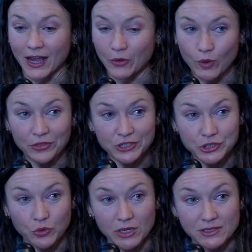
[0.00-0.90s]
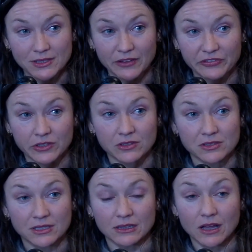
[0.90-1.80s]
I want the choice that
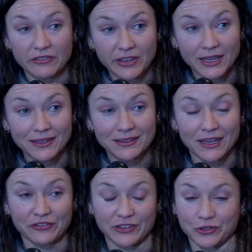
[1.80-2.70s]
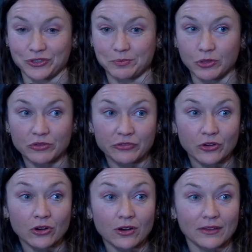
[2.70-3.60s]
feels loving, that feels
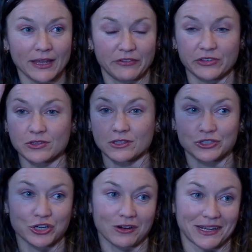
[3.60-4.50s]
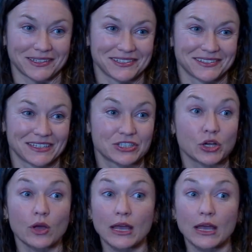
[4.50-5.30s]
beautiful, and that feels luxurious. So